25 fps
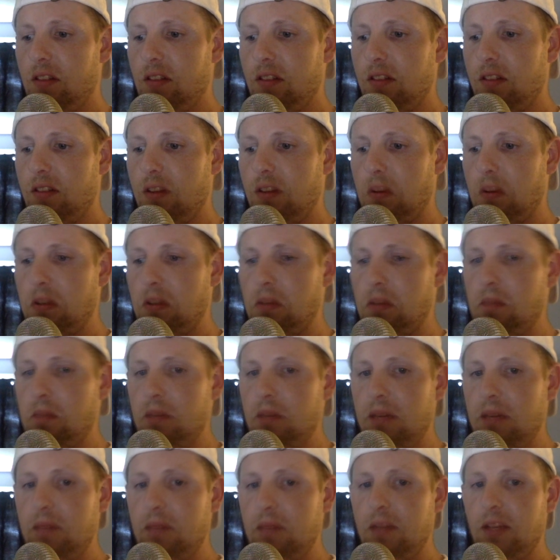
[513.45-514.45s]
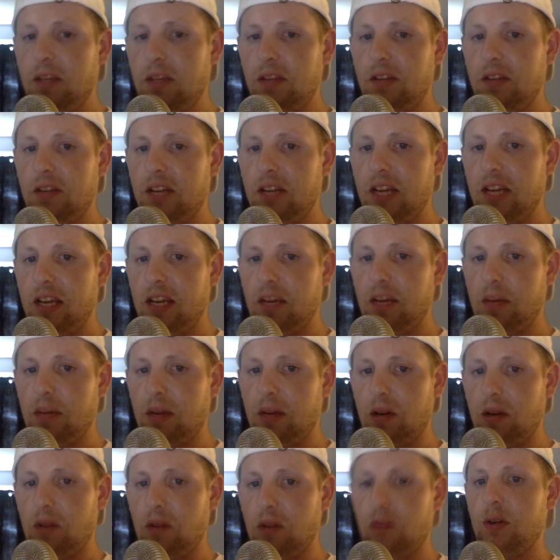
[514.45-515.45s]
There was a meme the other day
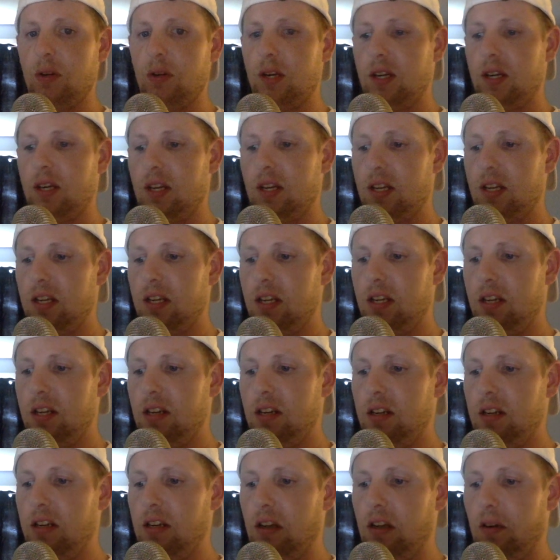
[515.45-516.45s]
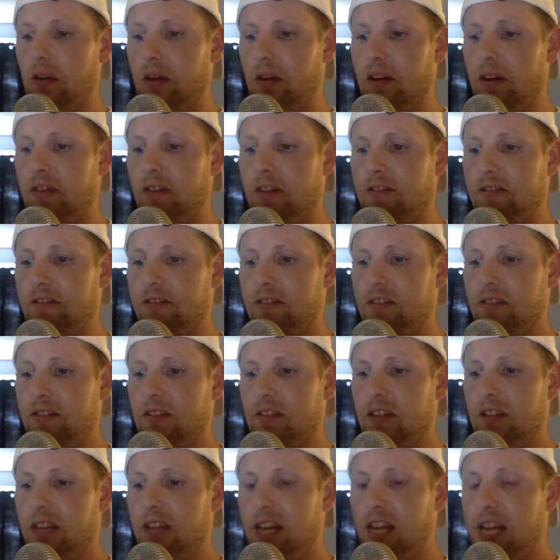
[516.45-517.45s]
about, if
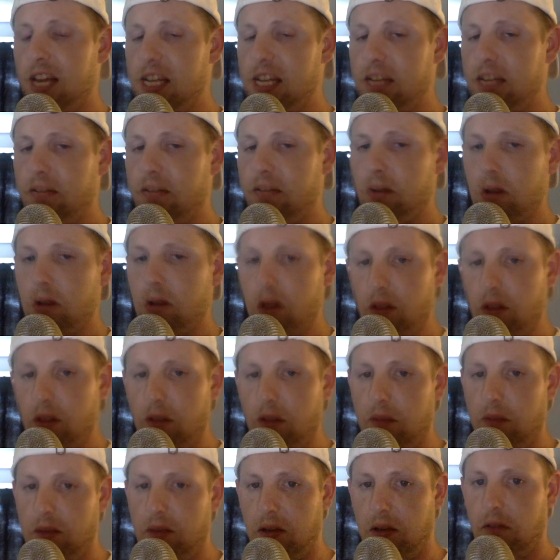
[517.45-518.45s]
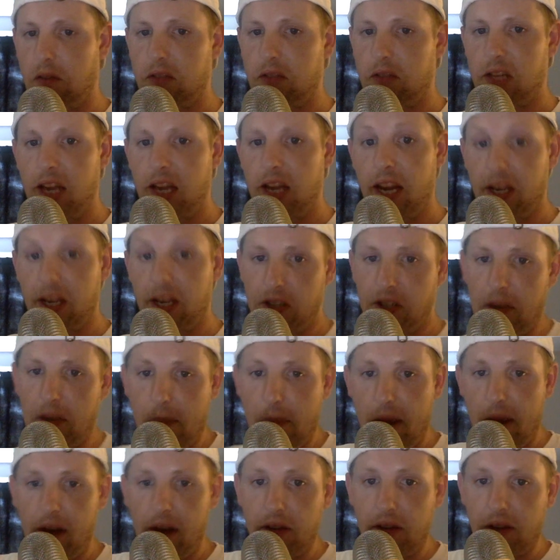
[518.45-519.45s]
Antifa called themselves
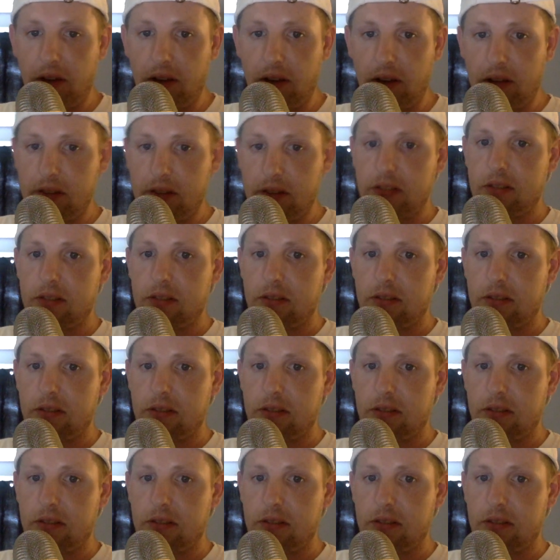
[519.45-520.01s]
anti-bad guys.